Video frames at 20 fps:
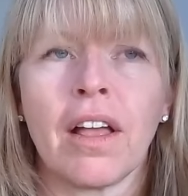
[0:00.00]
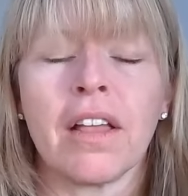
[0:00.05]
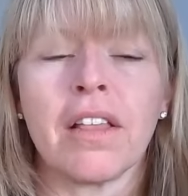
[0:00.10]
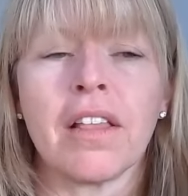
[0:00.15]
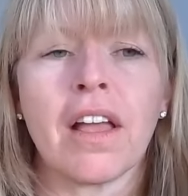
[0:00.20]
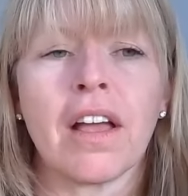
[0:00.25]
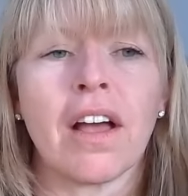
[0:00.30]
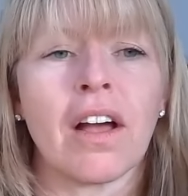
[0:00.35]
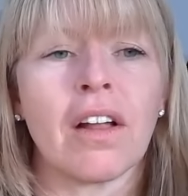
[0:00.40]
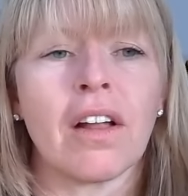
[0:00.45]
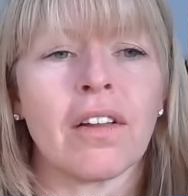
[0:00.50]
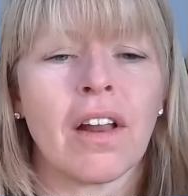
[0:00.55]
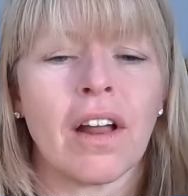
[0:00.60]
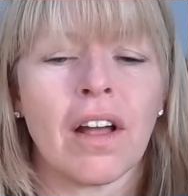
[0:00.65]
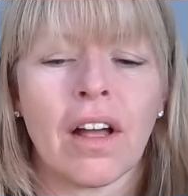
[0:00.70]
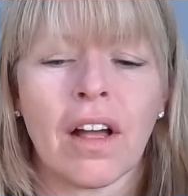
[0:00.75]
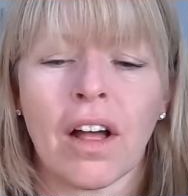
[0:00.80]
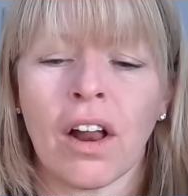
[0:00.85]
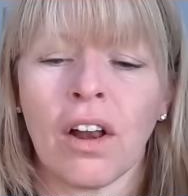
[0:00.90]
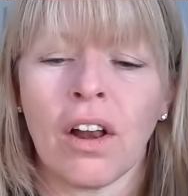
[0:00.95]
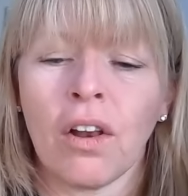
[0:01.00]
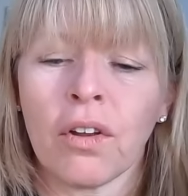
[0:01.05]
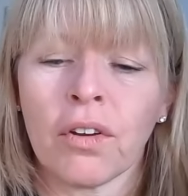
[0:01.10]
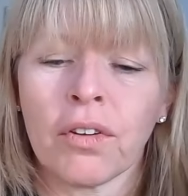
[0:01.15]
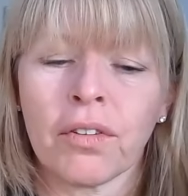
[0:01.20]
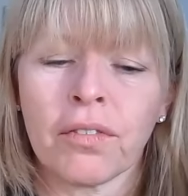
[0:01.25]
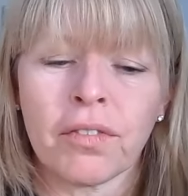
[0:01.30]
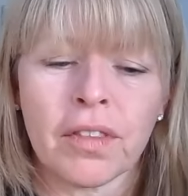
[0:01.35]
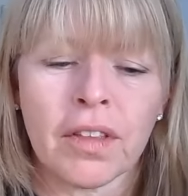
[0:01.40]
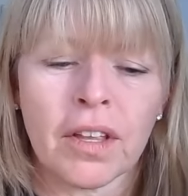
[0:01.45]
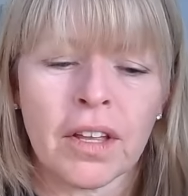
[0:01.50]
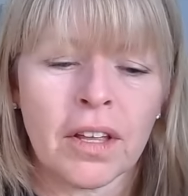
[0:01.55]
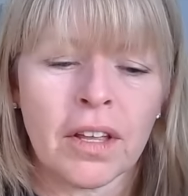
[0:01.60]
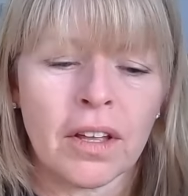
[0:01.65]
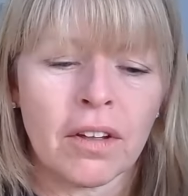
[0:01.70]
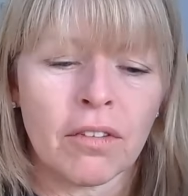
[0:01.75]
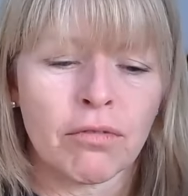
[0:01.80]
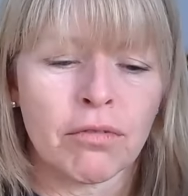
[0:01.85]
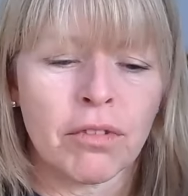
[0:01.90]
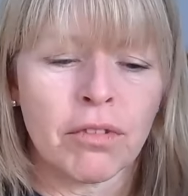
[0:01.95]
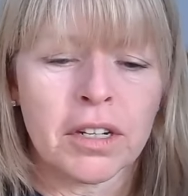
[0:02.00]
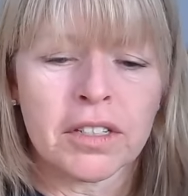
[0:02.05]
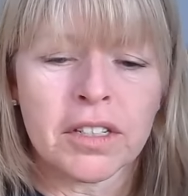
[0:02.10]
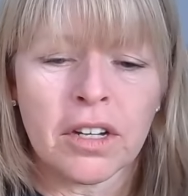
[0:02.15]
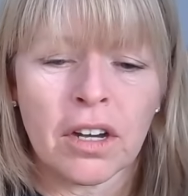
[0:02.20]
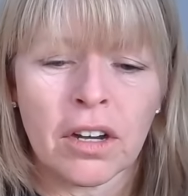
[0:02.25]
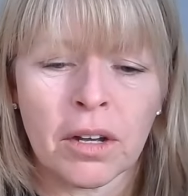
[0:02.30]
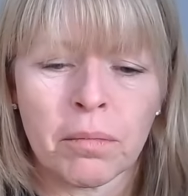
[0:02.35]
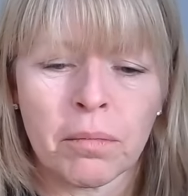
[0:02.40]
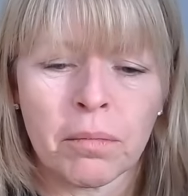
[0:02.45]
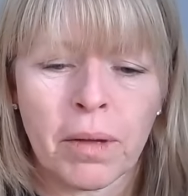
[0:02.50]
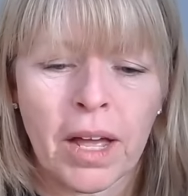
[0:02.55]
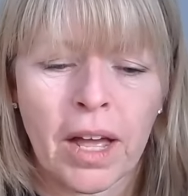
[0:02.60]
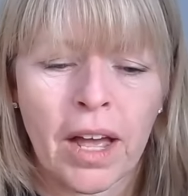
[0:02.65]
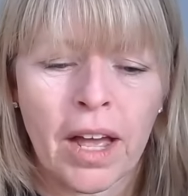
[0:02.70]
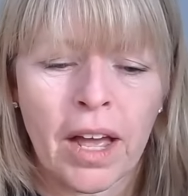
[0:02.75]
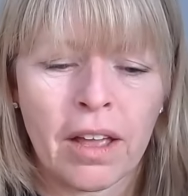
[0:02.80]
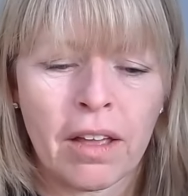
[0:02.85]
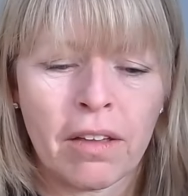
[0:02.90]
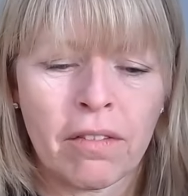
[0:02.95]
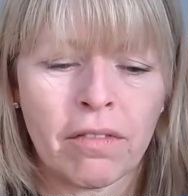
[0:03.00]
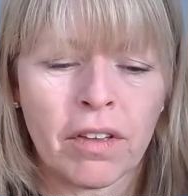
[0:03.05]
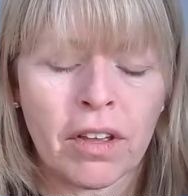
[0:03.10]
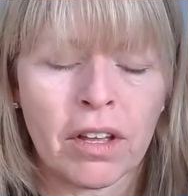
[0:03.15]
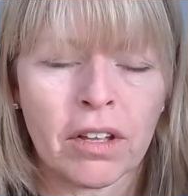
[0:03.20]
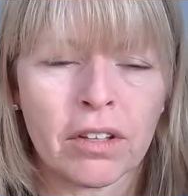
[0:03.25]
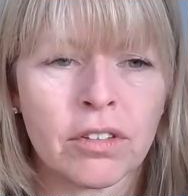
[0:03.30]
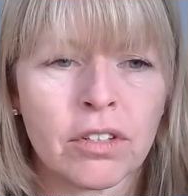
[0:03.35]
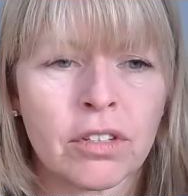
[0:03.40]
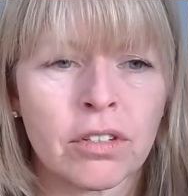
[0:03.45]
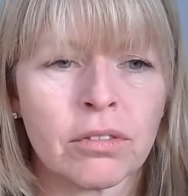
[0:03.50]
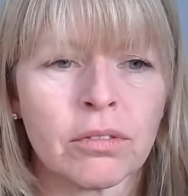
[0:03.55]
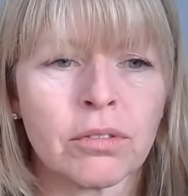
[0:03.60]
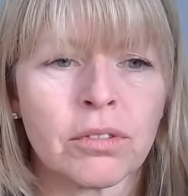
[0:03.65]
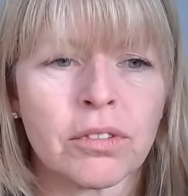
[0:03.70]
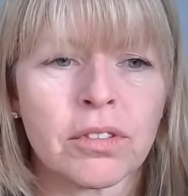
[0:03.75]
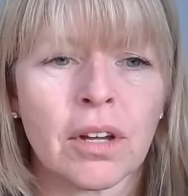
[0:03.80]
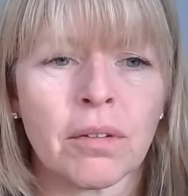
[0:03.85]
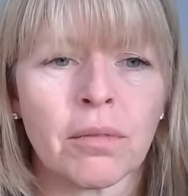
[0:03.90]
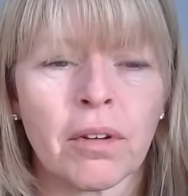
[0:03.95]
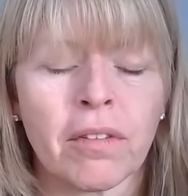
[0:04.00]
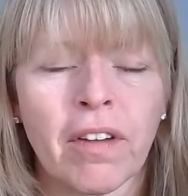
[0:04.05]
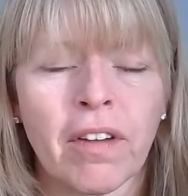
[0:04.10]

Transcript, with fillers: uh, a lot of the runtime behavior tools that